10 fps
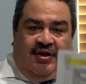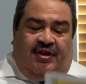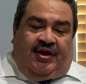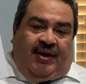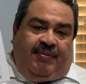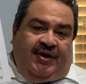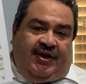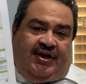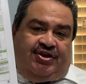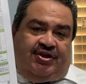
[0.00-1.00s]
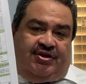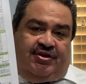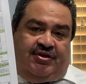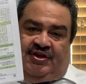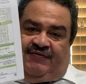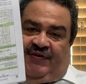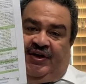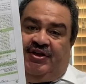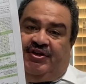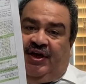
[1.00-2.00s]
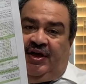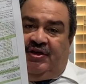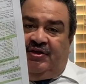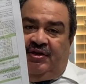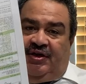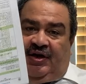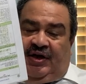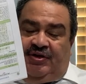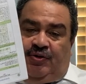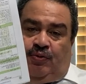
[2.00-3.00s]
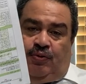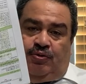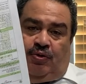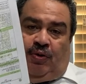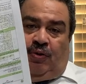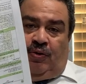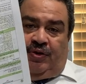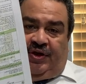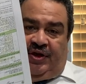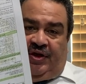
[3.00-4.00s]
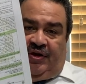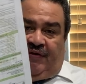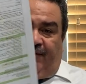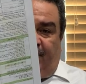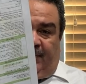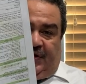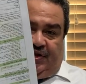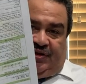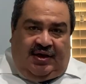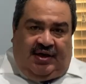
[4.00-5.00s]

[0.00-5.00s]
The application is very detailed and include all the information.